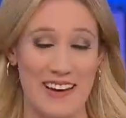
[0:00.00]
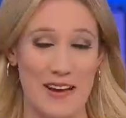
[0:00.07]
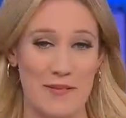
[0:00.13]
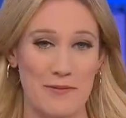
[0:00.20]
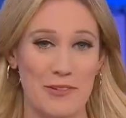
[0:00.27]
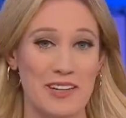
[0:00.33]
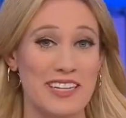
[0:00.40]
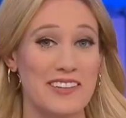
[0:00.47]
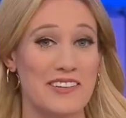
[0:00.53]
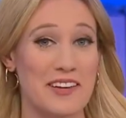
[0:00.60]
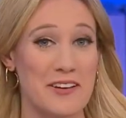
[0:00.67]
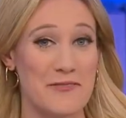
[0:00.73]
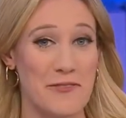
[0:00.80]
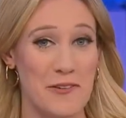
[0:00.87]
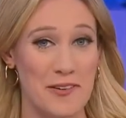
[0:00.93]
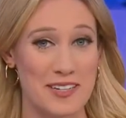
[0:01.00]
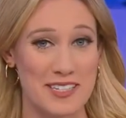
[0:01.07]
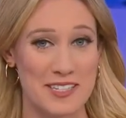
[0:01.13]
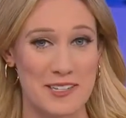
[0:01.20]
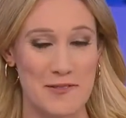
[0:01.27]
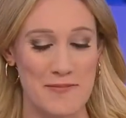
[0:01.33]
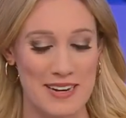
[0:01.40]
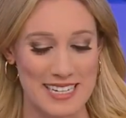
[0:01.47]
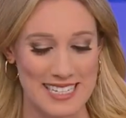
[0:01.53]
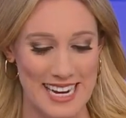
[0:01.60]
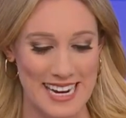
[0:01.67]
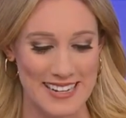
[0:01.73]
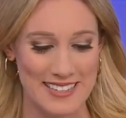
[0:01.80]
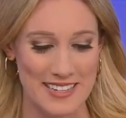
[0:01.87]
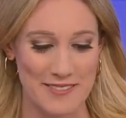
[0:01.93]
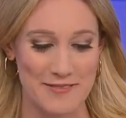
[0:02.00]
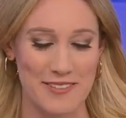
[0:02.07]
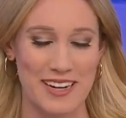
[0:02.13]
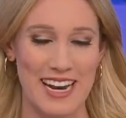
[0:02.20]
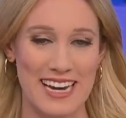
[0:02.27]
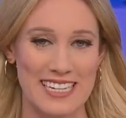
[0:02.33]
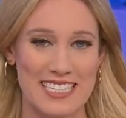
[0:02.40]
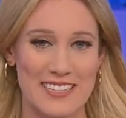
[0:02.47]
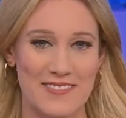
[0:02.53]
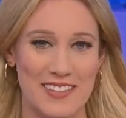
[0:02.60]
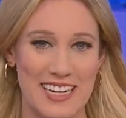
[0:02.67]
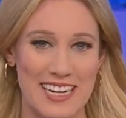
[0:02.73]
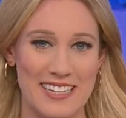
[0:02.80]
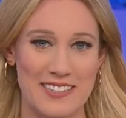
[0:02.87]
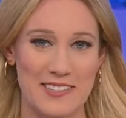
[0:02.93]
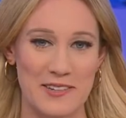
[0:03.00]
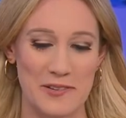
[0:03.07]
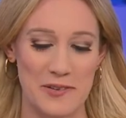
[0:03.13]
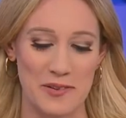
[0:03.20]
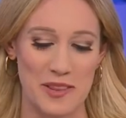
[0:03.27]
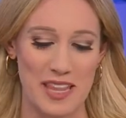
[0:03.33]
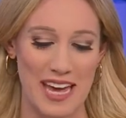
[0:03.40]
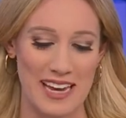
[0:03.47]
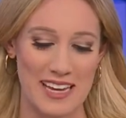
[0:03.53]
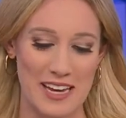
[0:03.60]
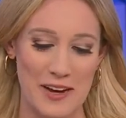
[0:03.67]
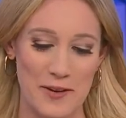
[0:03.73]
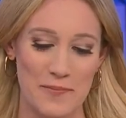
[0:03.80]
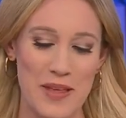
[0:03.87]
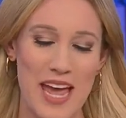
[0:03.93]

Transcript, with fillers: I'm really looking forward to so many days of fun activities. Nicole, thank you.